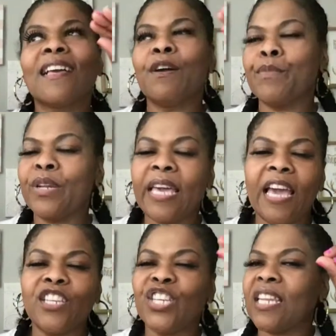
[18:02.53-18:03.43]

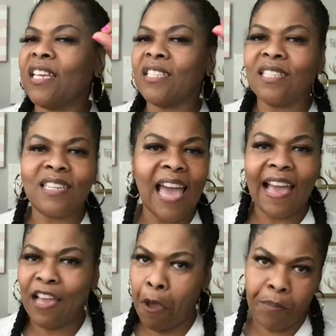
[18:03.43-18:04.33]
Communication is
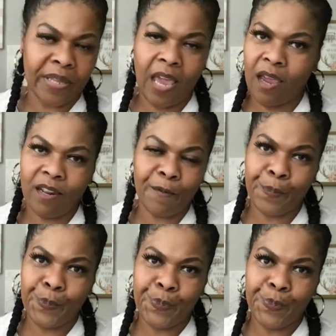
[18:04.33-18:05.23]
not complicated.
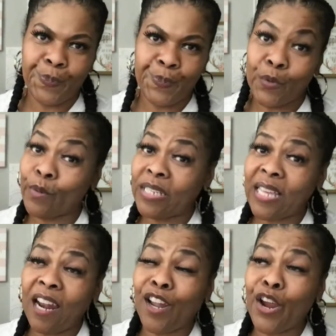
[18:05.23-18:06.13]
We just
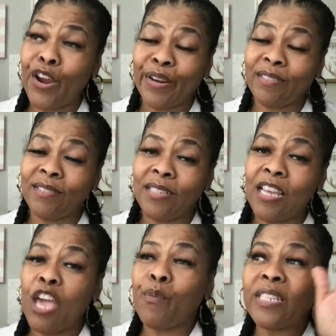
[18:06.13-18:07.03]
gotta learn.
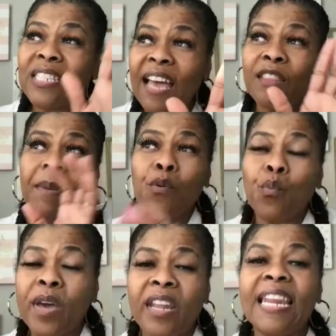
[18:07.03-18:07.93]
And we just have to be
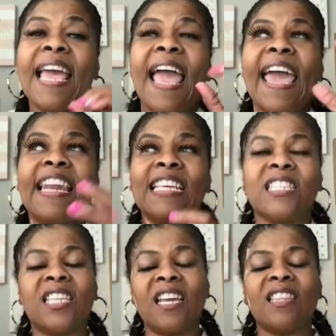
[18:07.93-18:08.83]
willing and
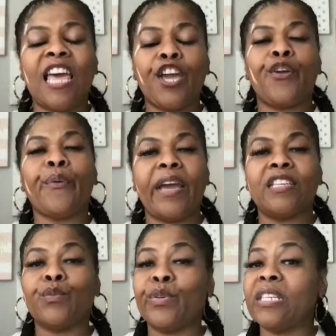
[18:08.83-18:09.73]
extend that
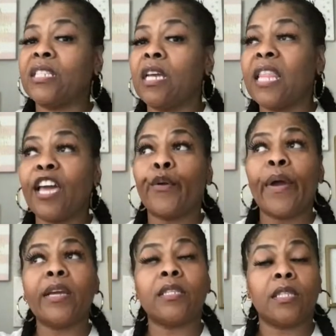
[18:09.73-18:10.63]
grace. We extend that
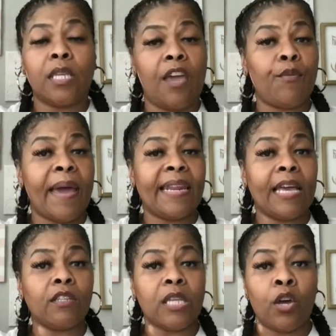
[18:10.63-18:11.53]
grace to everybody
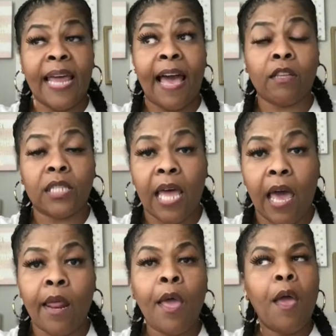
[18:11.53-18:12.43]
else on the
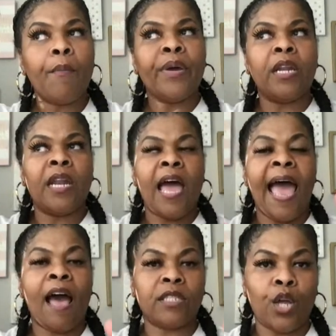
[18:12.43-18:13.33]
outside, but in the
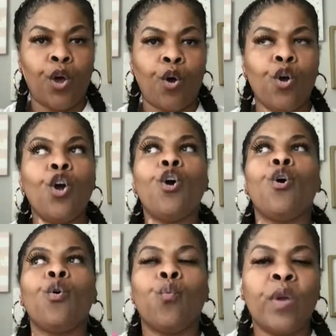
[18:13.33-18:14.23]
household,
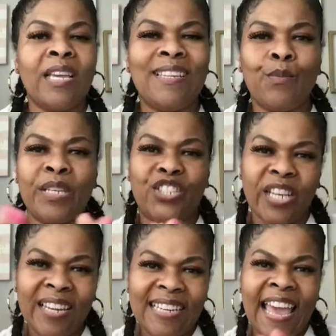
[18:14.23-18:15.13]
we
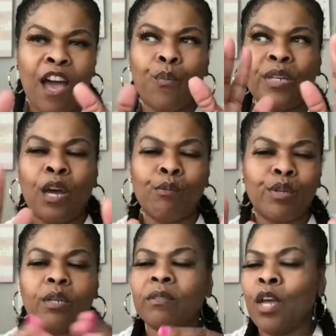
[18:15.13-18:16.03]
shut down. We
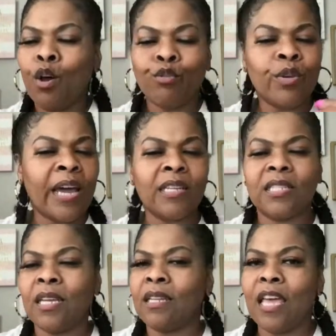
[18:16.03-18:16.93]
don't. No, you got to
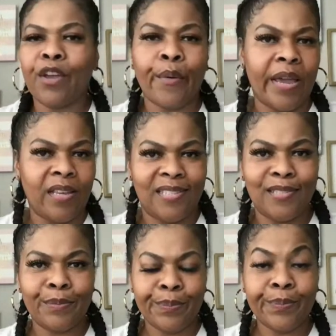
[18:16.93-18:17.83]
extend that grace.